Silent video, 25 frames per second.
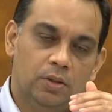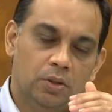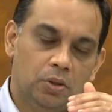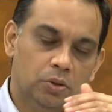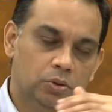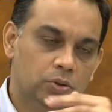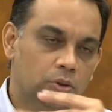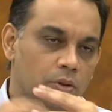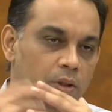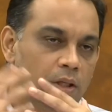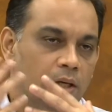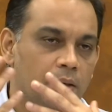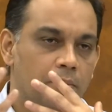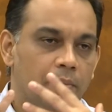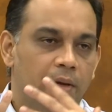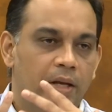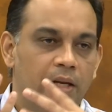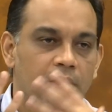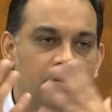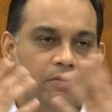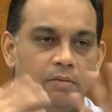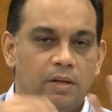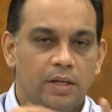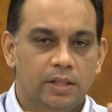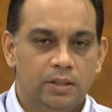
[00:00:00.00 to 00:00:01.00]
So there are
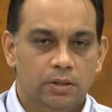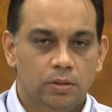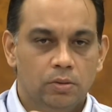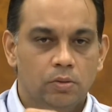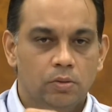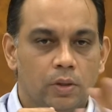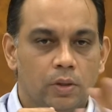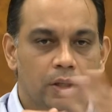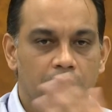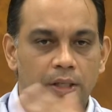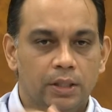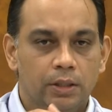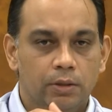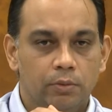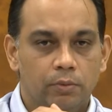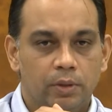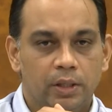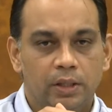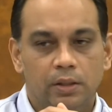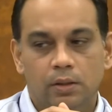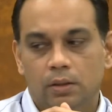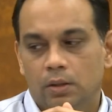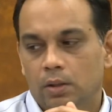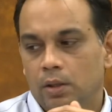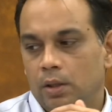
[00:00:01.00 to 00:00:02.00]
many ways to into
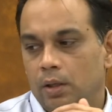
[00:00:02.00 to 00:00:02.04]
it.